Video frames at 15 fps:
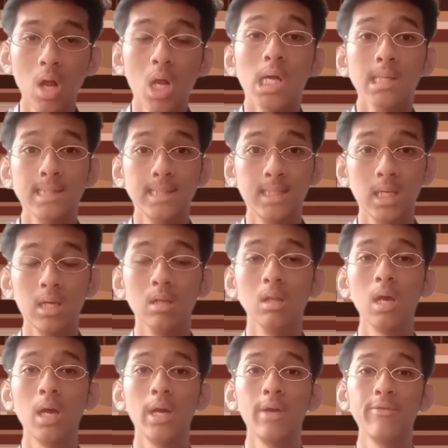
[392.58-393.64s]
Enough
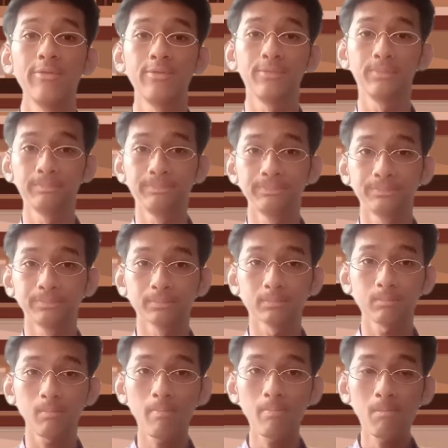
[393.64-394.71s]
with these challenges,
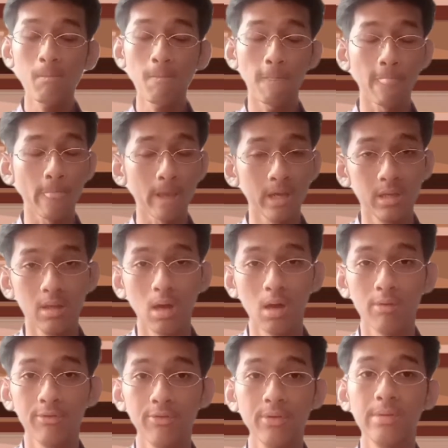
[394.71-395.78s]
let me talk about the
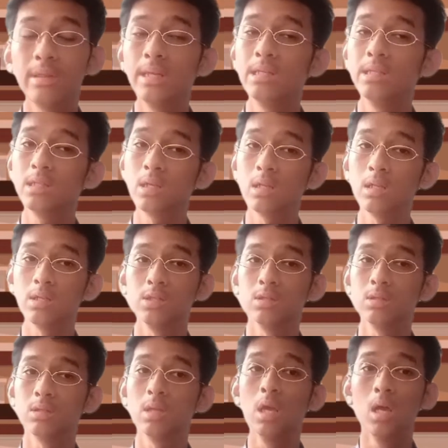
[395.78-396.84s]
benefits and
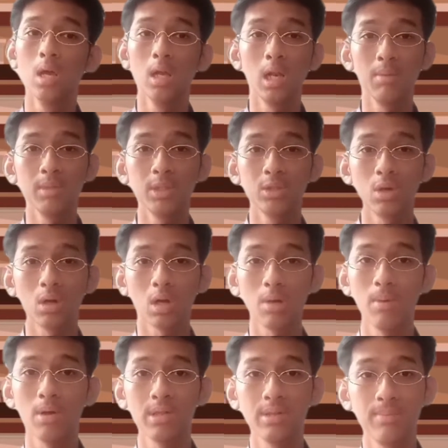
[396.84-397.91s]
advantages being a
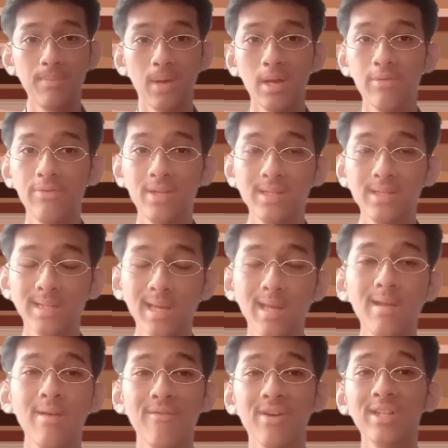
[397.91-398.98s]
prime minister,
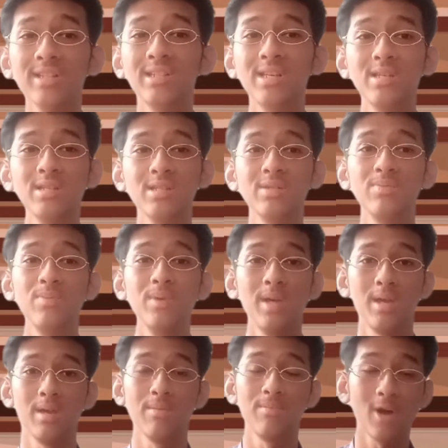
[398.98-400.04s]

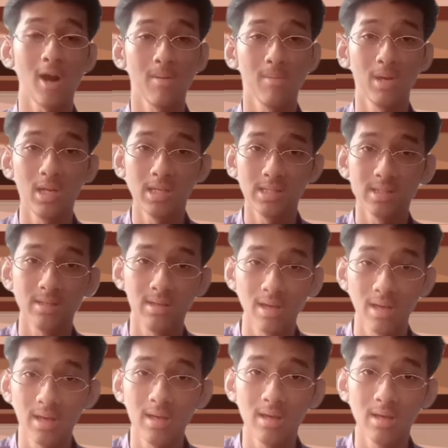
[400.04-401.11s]
Okay,
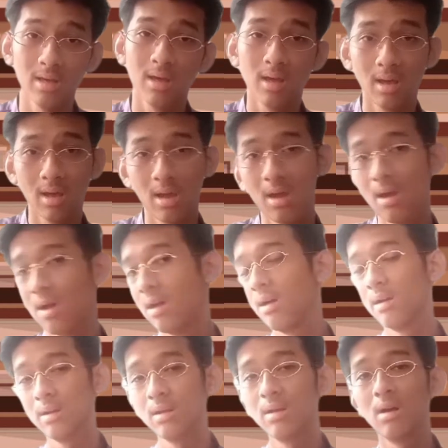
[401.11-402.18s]
first and foremost,
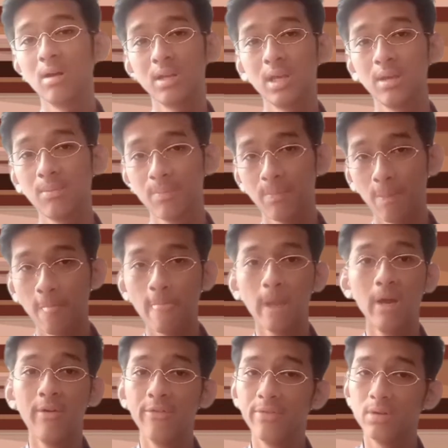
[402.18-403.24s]
it is about the
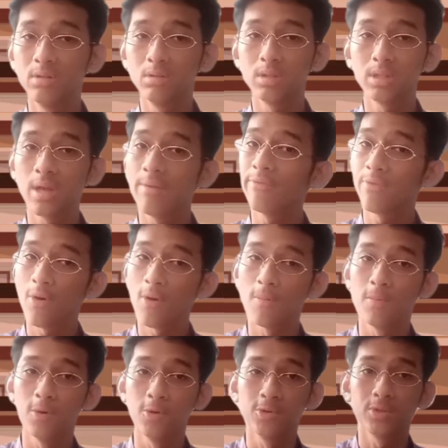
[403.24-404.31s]
salary that I got
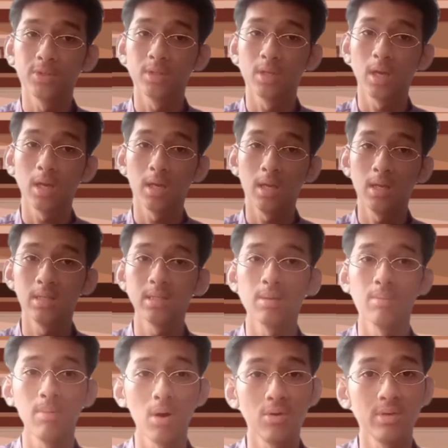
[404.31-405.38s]
since my job are
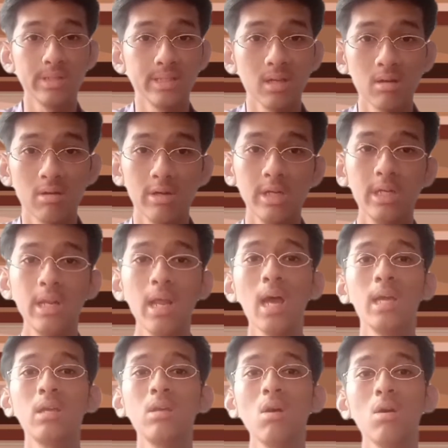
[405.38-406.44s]
very difficult.
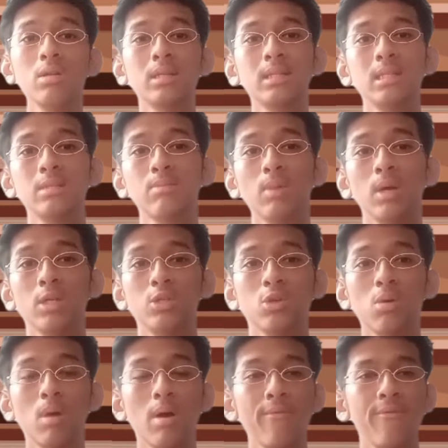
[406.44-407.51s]
So the
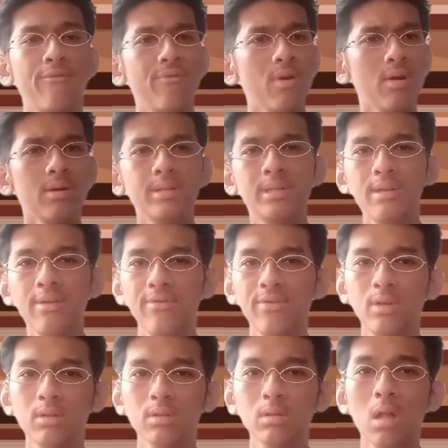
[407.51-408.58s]
government pay me with a
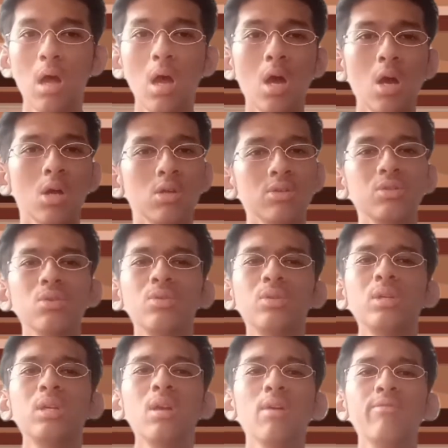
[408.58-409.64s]
lot of
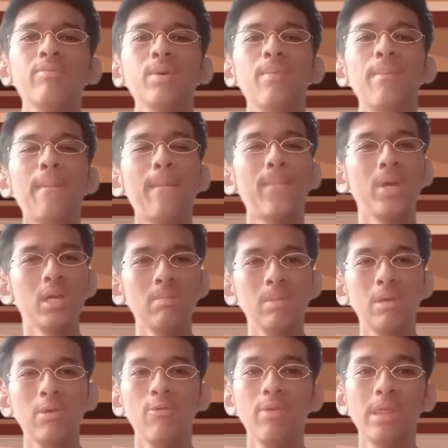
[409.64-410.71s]
money, so I
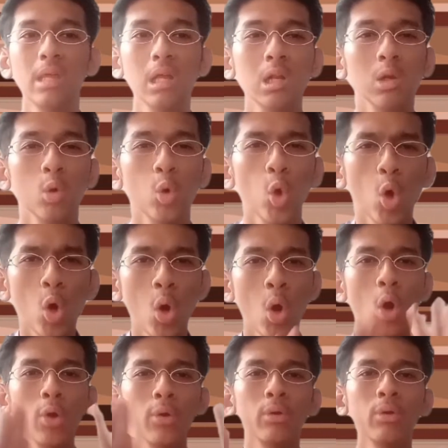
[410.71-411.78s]
must do my job
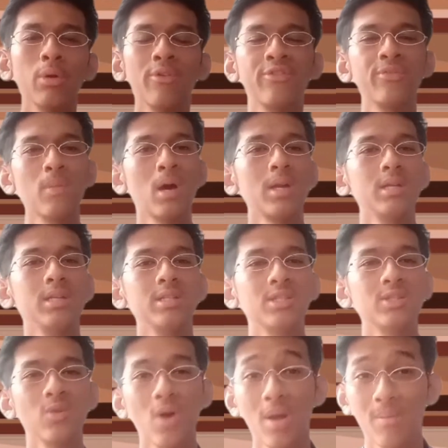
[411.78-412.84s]
properly or else
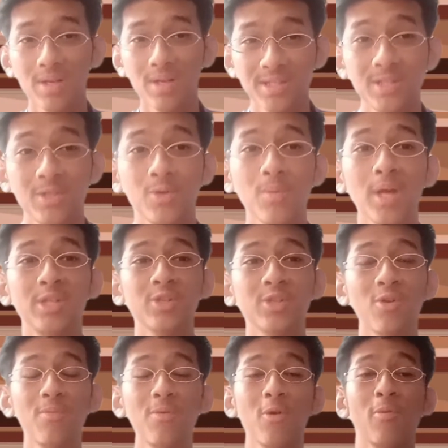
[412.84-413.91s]
people will call me a
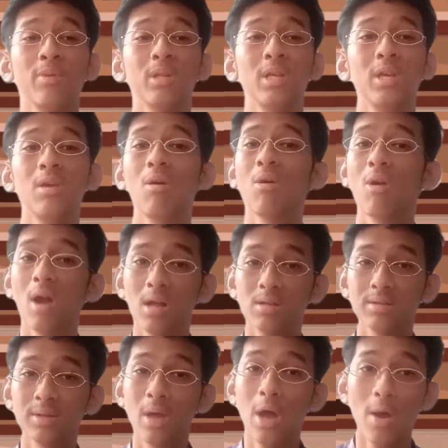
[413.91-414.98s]
slut who
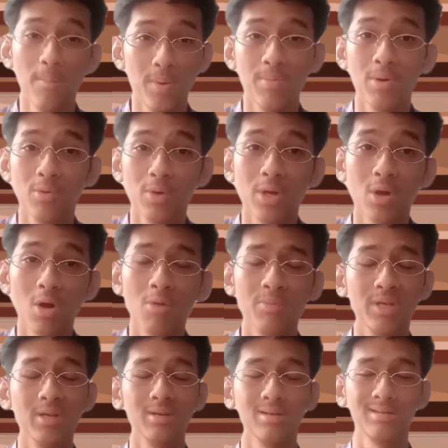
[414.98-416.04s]
didn't do
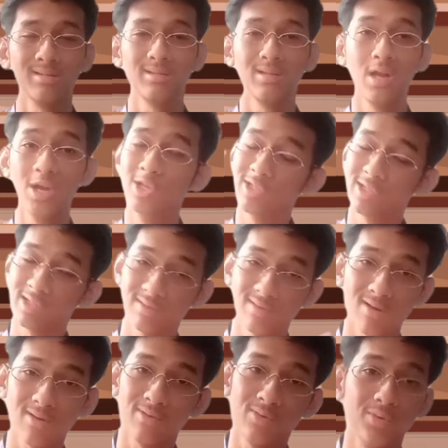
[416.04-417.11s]
their job.
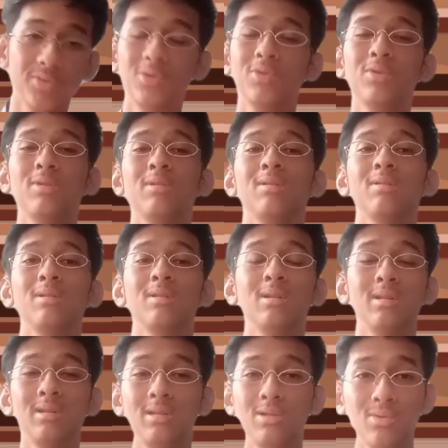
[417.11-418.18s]
Other than that,
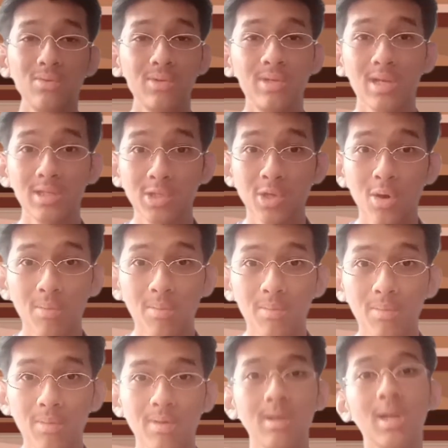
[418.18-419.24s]
when I want to go
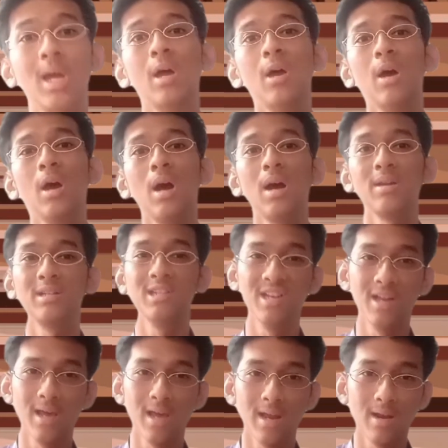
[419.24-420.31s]
anywhere that
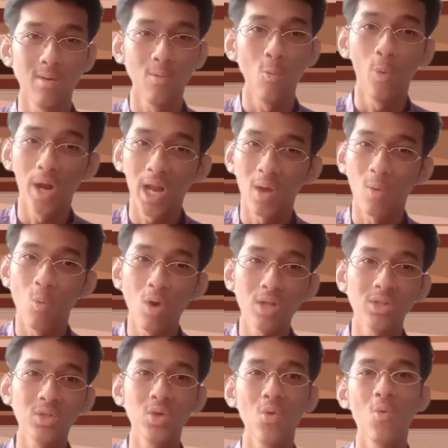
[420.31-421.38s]
I need to go or
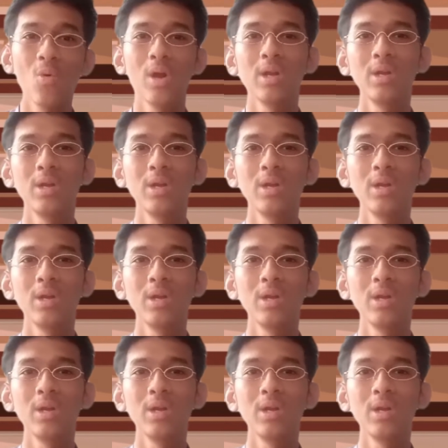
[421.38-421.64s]
having business